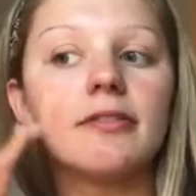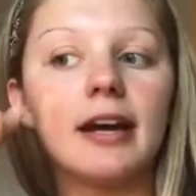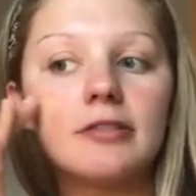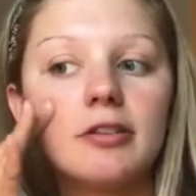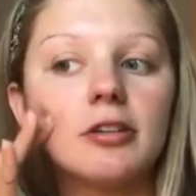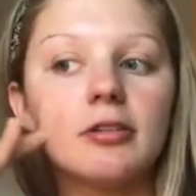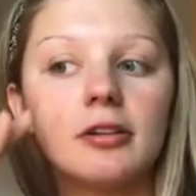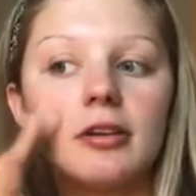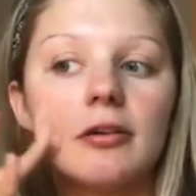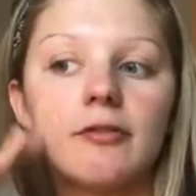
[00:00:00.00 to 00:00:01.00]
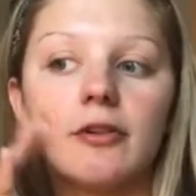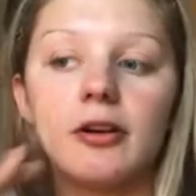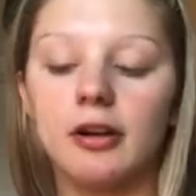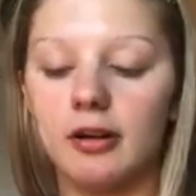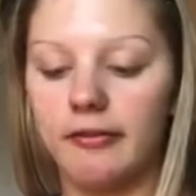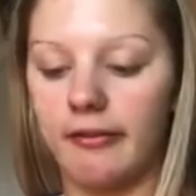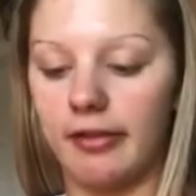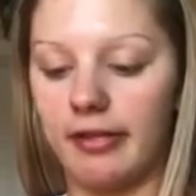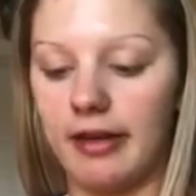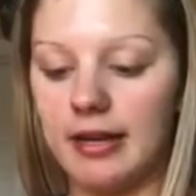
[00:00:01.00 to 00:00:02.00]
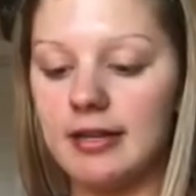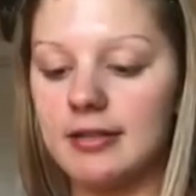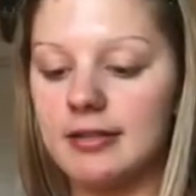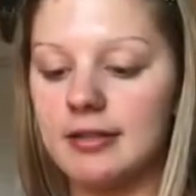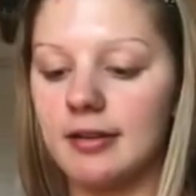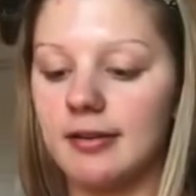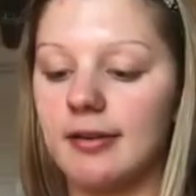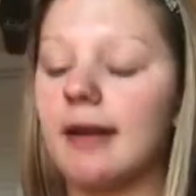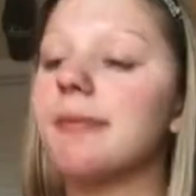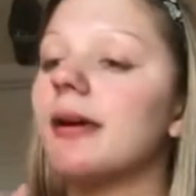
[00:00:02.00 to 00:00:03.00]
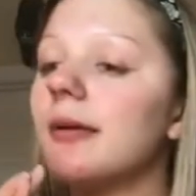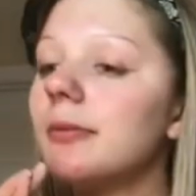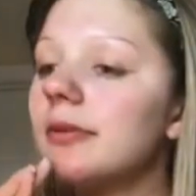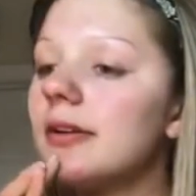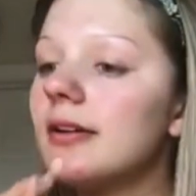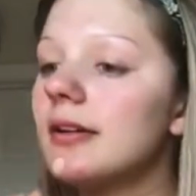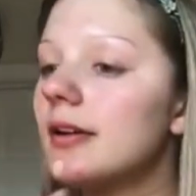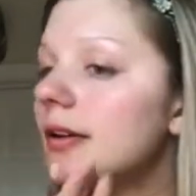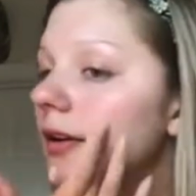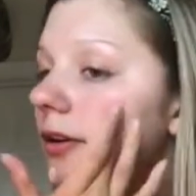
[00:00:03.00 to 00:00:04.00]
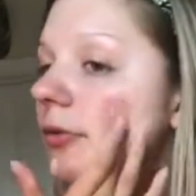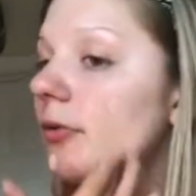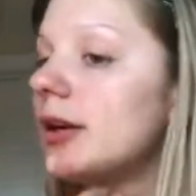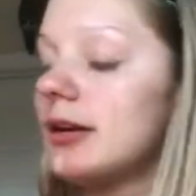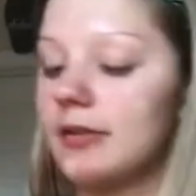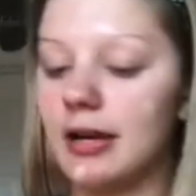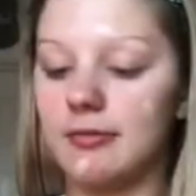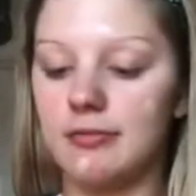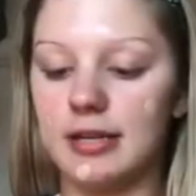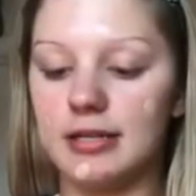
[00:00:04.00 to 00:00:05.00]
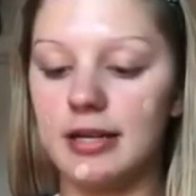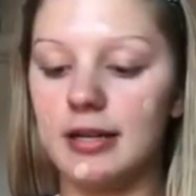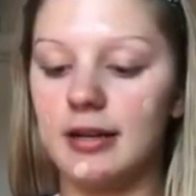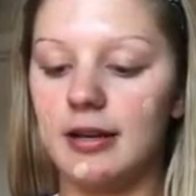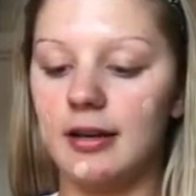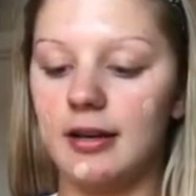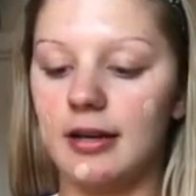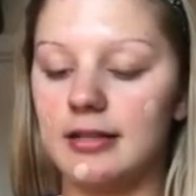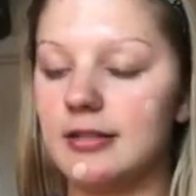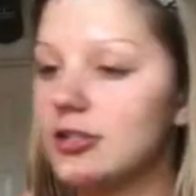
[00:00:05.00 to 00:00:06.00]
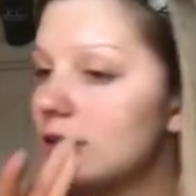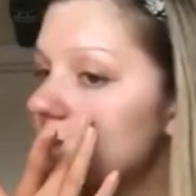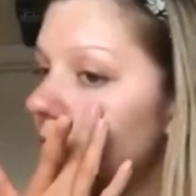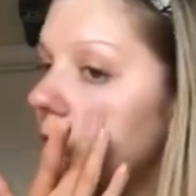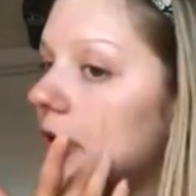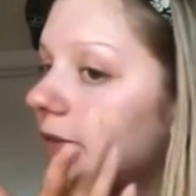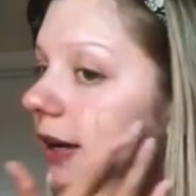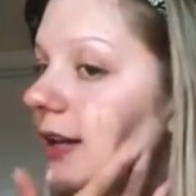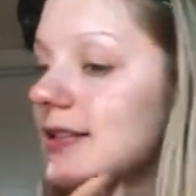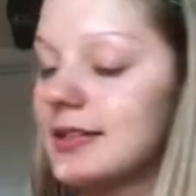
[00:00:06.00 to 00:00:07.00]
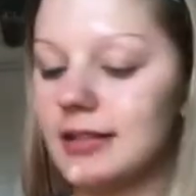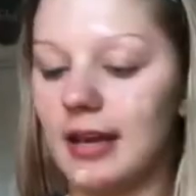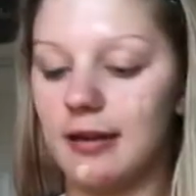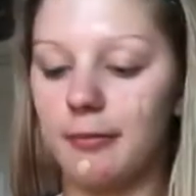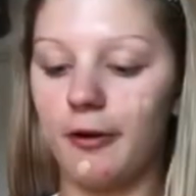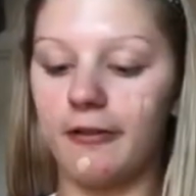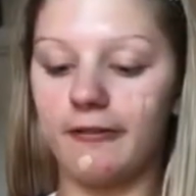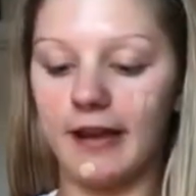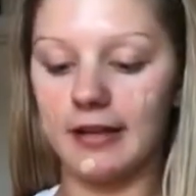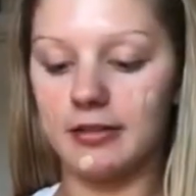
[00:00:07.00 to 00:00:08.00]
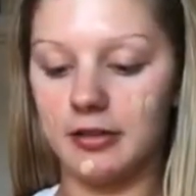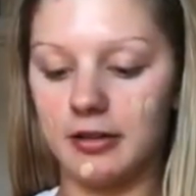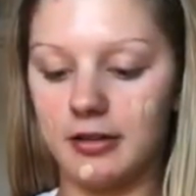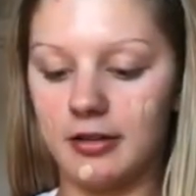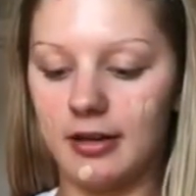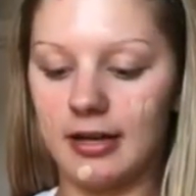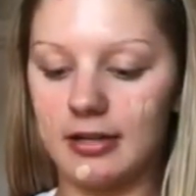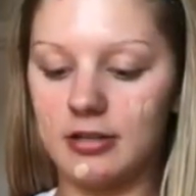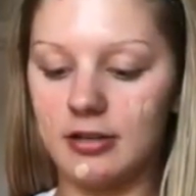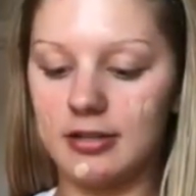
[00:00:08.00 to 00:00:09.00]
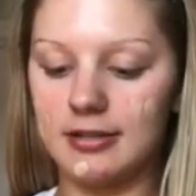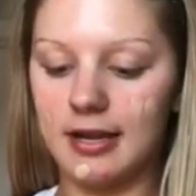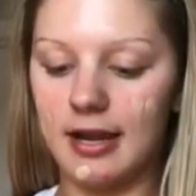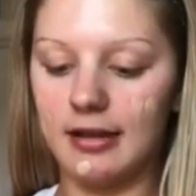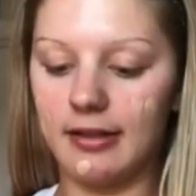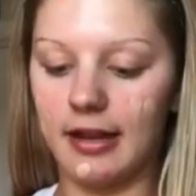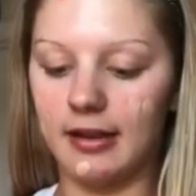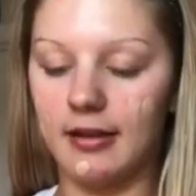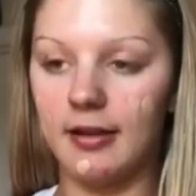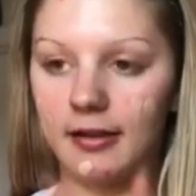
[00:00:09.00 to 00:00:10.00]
if that's what you're looking for this, I probably wouldn't recommend it. It's just more of like a skin perfector, I guess you could say. Like,